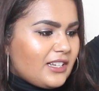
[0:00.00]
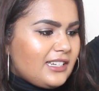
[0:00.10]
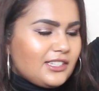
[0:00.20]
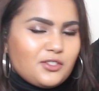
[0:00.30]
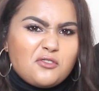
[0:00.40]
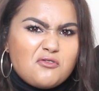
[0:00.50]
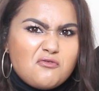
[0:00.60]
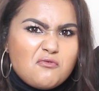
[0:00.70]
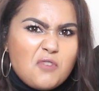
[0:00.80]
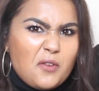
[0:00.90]

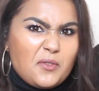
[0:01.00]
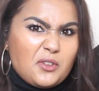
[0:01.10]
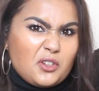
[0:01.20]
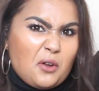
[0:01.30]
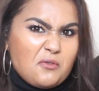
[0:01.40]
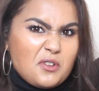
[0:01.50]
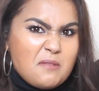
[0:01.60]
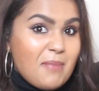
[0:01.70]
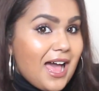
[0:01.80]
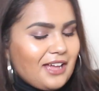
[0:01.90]
little
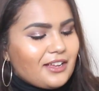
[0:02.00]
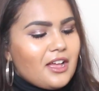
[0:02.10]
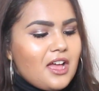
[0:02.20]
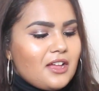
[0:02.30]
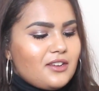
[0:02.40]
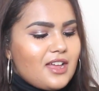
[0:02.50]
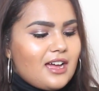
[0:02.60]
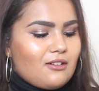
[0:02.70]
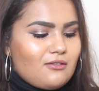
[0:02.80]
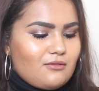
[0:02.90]
over-the-shoulder bag.
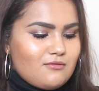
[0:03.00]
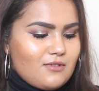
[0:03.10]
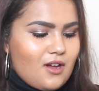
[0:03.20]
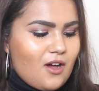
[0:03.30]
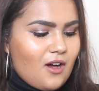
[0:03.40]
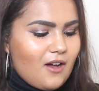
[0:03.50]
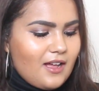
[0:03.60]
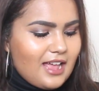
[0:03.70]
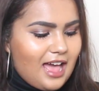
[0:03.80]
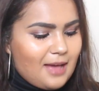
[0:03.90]
Now,
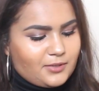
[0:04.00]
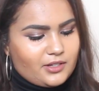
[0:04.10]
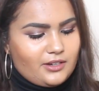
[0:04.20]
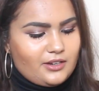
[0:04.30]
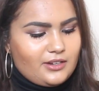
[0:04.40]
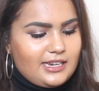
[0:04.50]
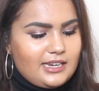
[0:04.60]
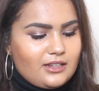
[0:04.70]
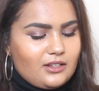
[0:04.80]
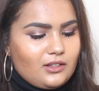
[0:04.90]
I
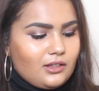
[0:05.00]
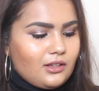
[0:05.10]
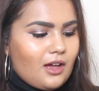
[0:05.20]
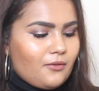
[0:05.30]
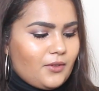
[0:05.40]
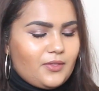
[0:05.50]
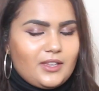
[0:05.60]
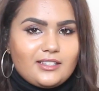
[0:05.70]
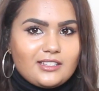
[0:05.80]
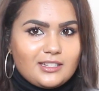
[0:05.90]
absolutely love
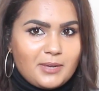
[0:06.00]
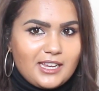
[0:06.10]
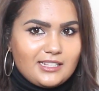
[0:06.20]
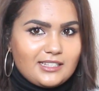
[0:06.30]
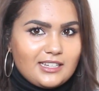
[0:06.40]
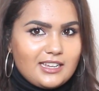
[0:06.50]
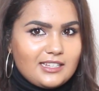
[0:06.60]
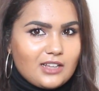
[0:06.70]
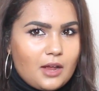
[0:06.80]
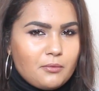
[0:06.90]
this to
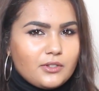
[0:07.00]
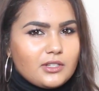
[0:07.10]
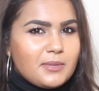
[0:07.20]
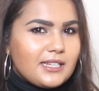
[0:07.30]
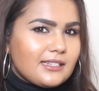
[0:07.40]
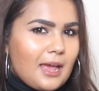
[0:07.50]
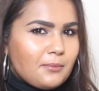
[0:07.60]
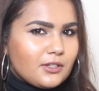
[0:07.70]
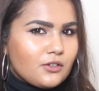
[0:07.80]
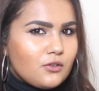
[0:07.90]
pieces. I was a bit
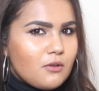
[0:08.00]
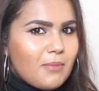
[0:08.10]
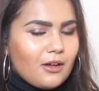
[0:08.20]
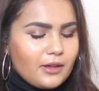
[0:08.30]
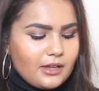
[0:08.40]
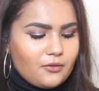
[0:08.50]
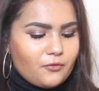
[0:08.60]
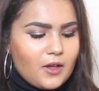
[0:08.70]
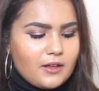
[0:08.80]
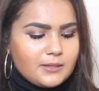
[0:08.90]
skeptical about it
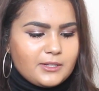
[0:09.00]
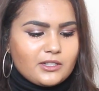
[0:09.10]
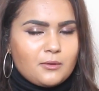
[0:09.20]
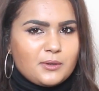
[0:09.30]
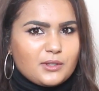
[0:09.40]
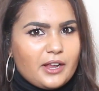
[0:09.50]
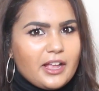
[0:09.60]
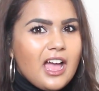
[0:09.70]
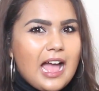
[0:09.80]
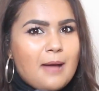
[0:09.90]
at first, because I was
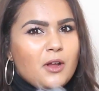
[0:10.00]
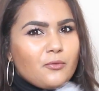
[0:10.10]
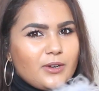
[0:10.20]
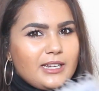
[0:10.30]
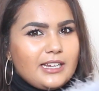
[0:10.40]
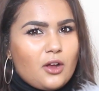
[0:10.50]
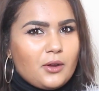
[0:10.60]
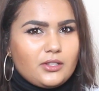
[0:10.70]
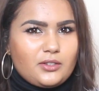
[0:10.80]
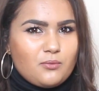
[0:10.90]
like, am I really
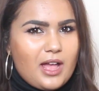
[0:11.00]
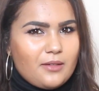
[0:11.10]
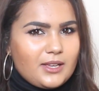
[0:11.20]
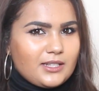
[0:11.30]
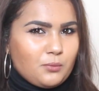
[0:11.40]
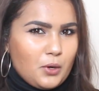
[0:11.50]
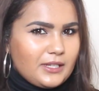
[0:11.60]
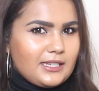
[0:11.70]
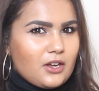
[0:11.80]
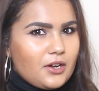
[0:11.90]
going to wear this?
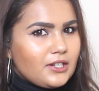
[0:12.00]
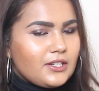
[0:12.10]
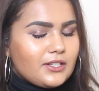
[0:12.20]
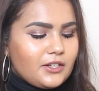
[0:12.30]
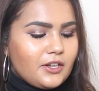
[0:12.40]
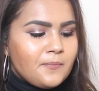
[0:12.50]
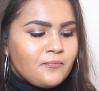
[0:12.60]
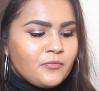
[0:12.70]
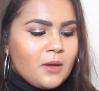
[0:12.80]
What is it going to suit?